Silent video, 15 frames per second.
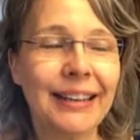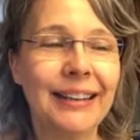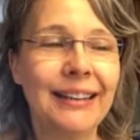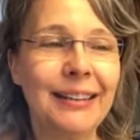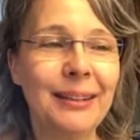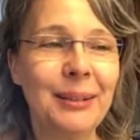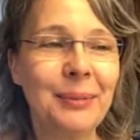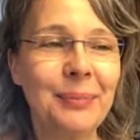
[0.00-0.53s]

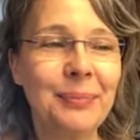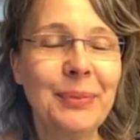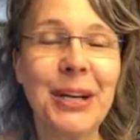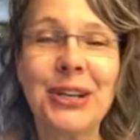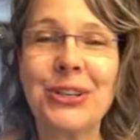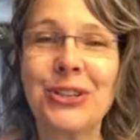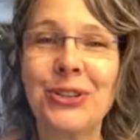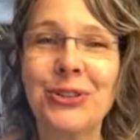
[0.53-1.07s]

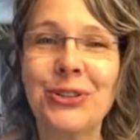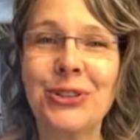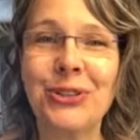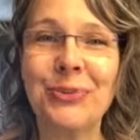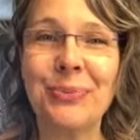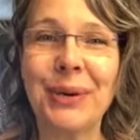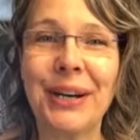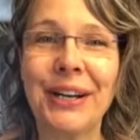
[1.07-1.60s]
I showed you
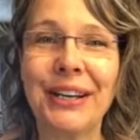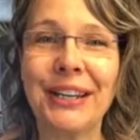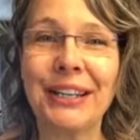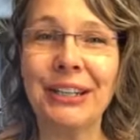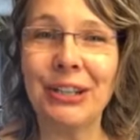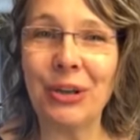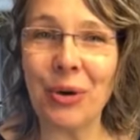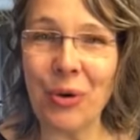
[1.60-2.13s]
my
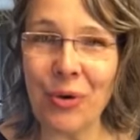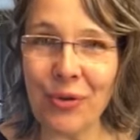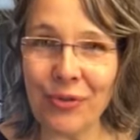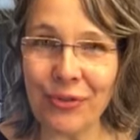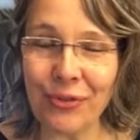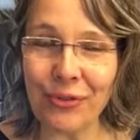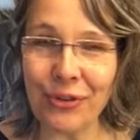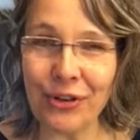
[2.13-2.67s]

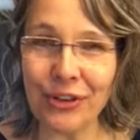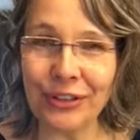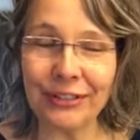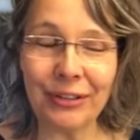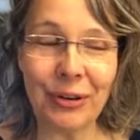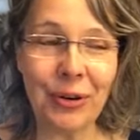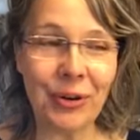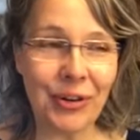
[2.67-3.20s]
loaf
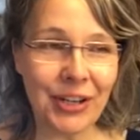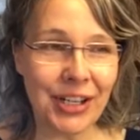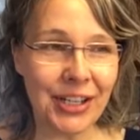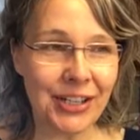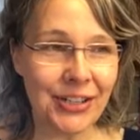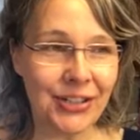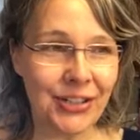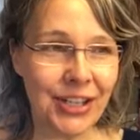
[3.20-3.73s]

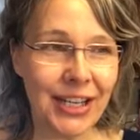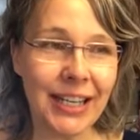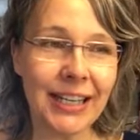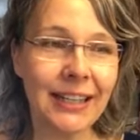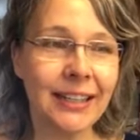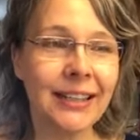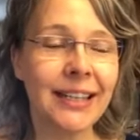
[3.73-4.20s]
earlier today,